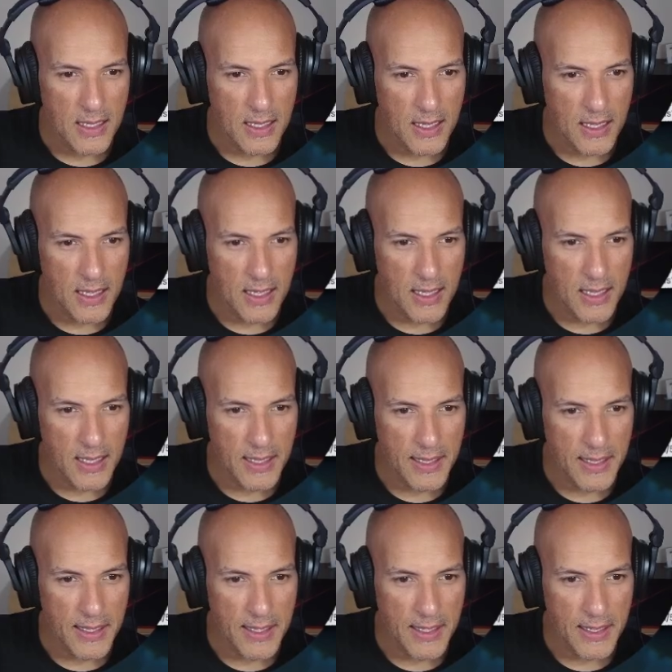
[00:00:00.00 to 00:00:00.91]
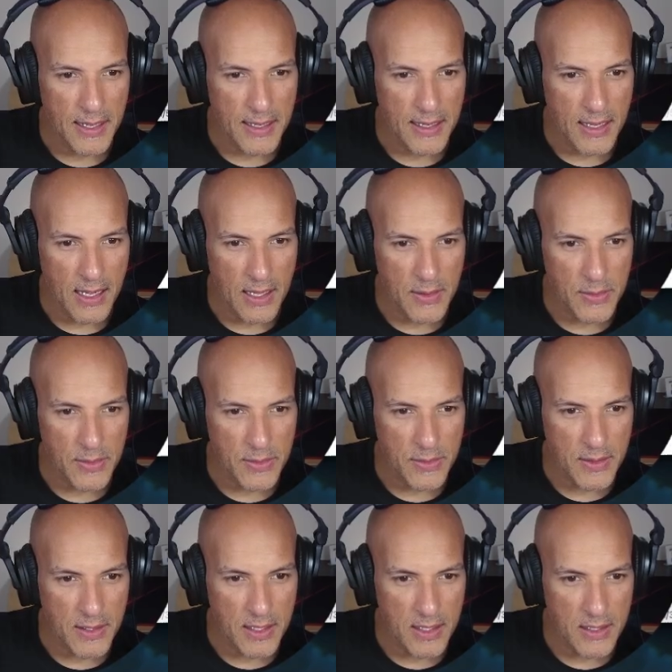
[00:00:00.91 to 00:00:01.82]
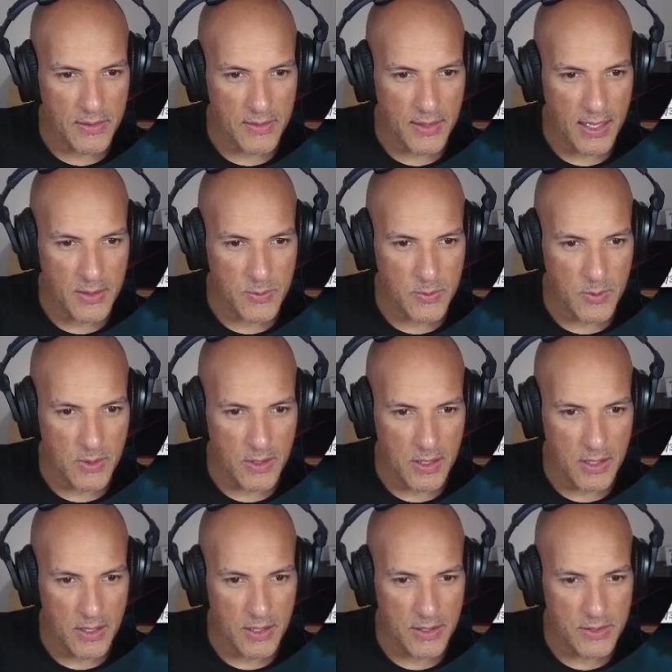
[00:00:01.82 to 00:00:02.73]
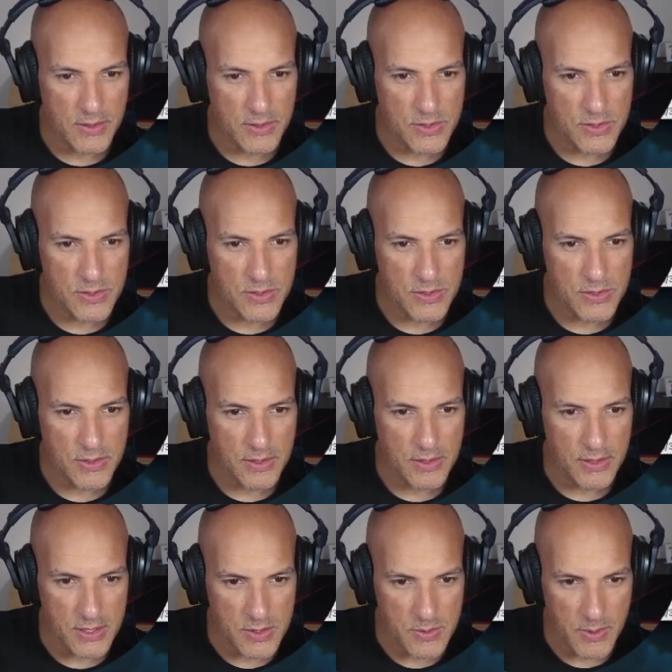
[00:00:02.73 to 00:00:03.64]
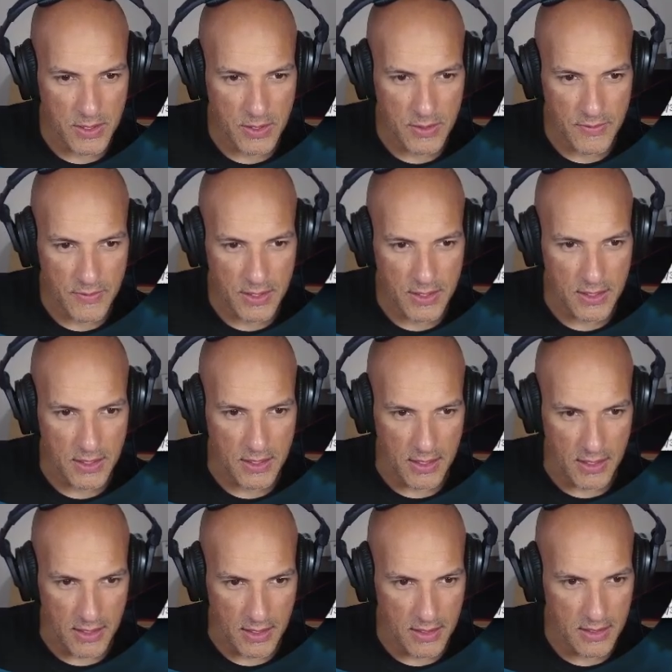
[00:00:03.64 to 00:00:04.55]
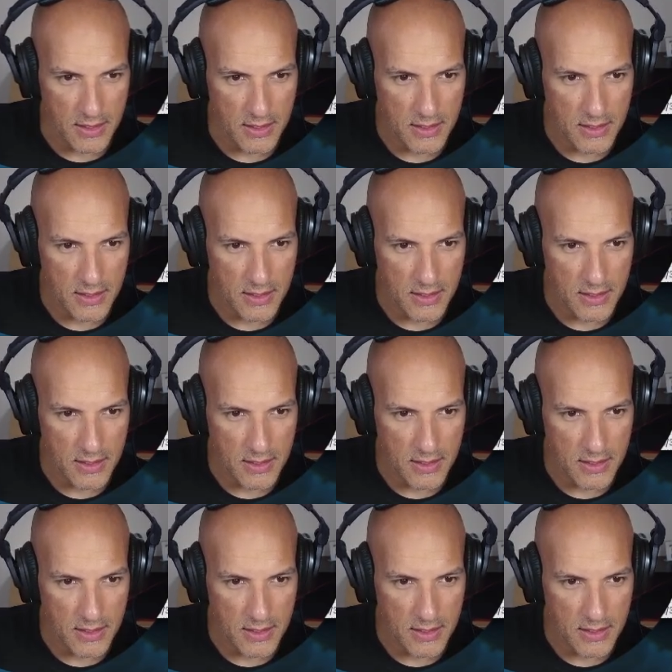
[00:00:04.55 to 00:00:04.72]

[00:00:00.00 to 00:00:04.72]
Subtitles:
And I think that was this one over here.